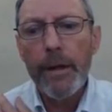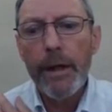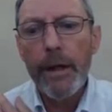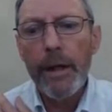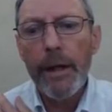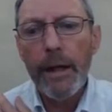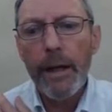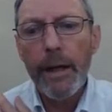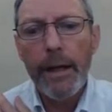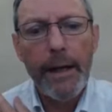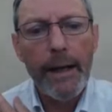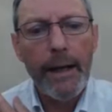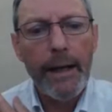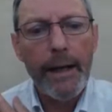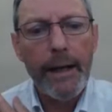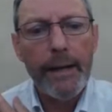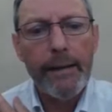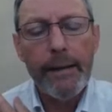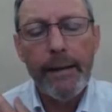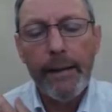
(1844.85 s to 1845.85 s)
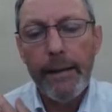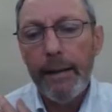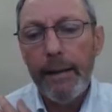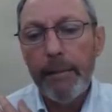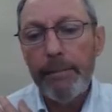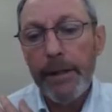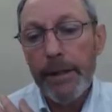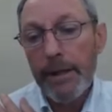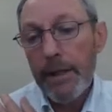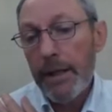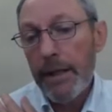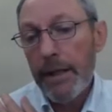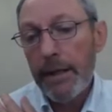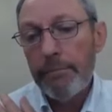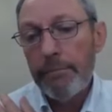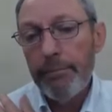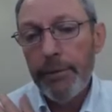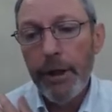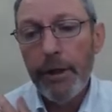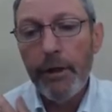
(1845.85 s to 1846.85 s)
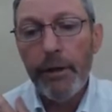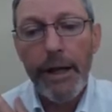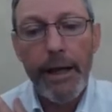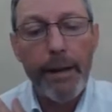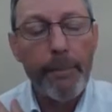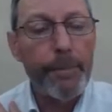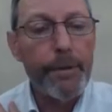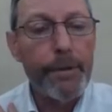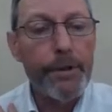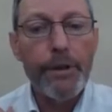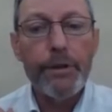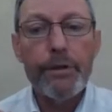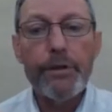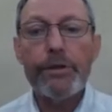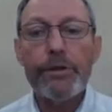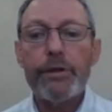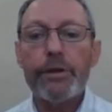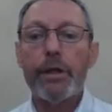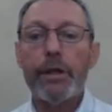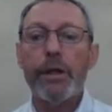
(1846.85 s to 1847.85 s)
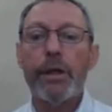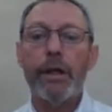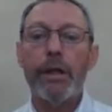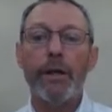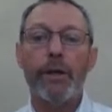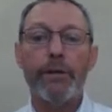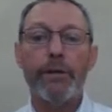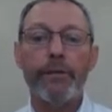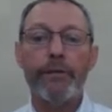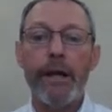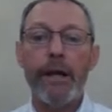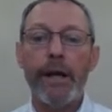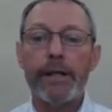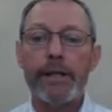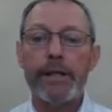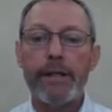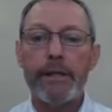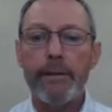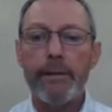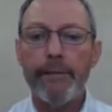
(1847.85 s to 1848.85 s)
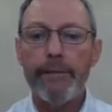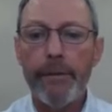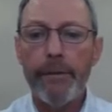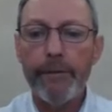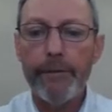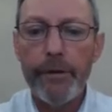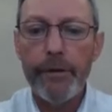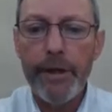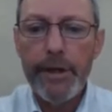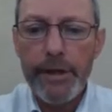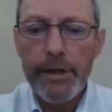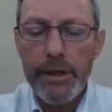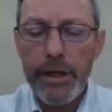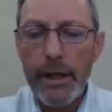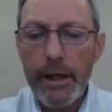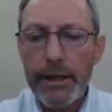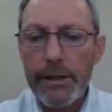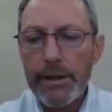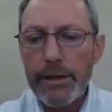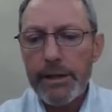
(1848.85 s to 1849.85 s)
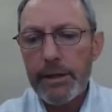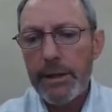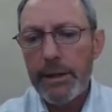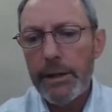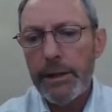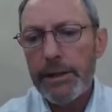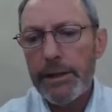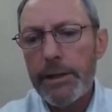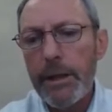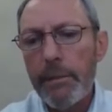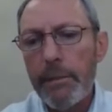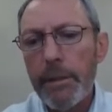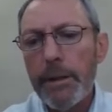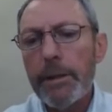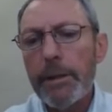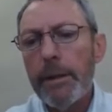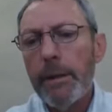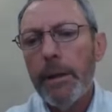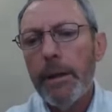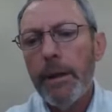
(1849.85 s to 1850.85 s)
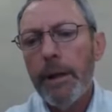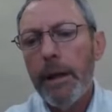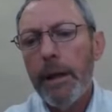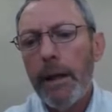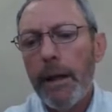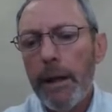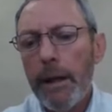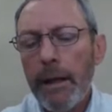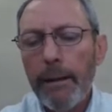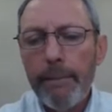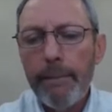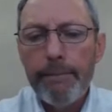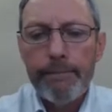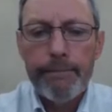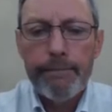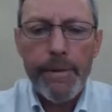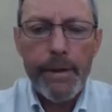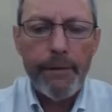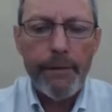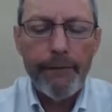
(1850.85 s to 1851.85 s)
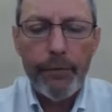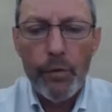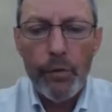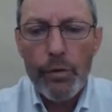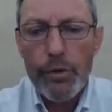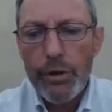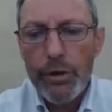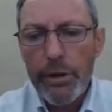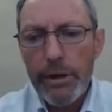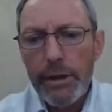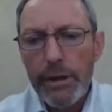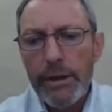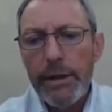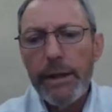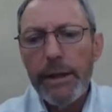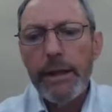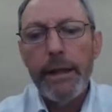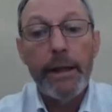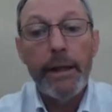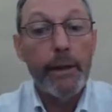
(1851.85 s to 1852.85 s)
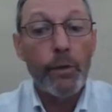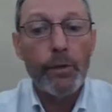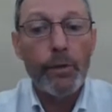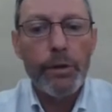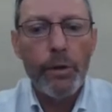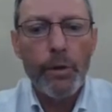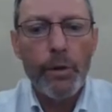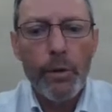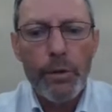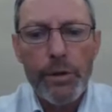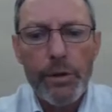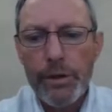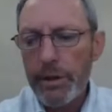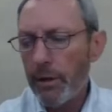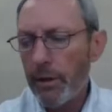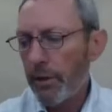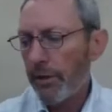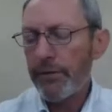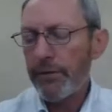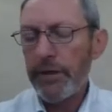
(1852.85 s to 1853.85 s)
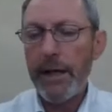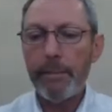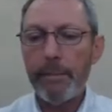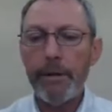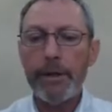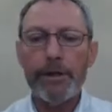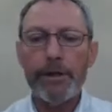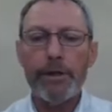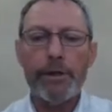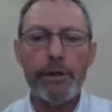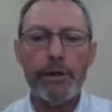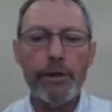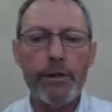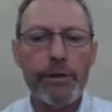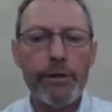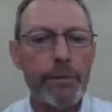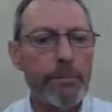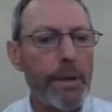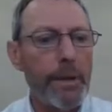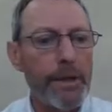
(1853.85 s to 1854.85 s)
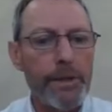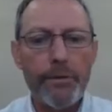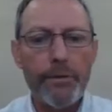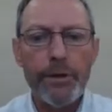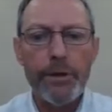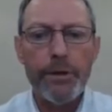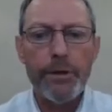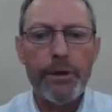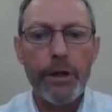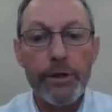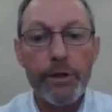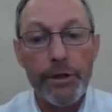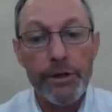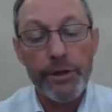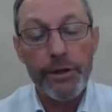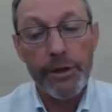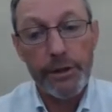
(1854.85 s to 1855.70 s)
and buddleia, you know, can produce a lot of nectar for insects in the summer. Um, but unfortunately, it also causes a lot of damage to, to masonry structures.